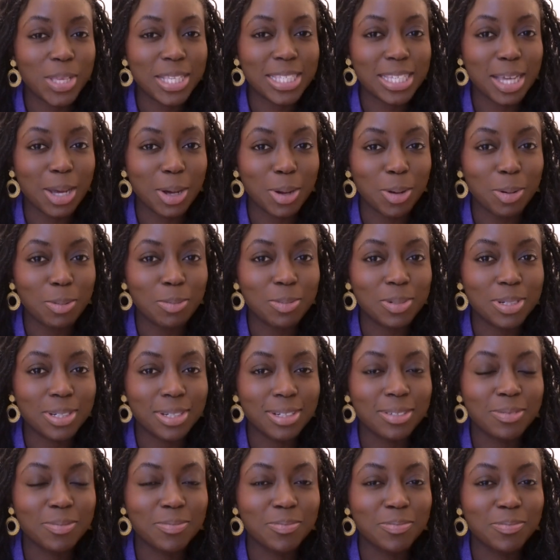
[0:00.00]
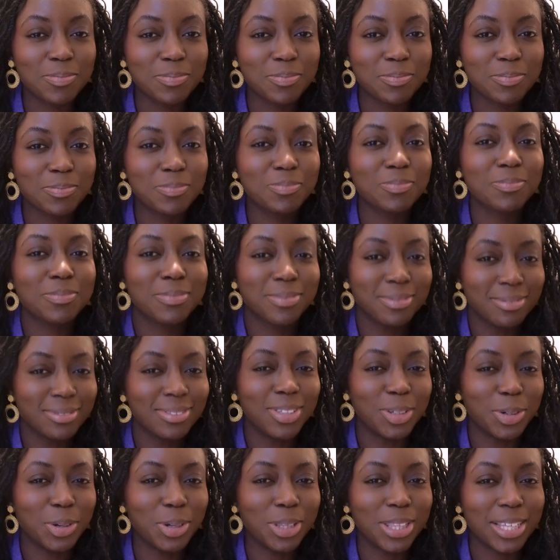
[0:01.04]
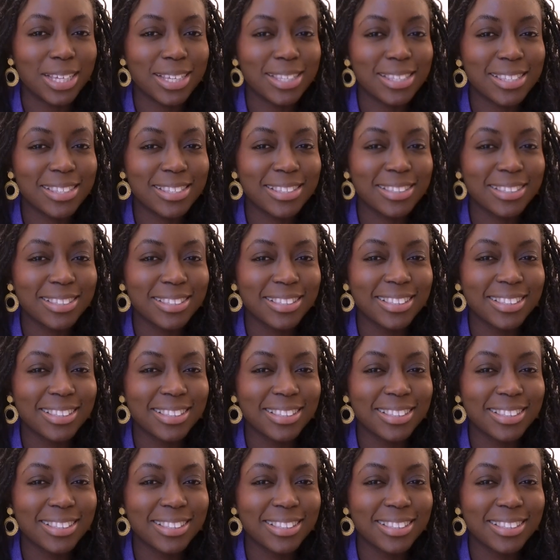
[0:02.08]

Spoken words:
this helped. You got this.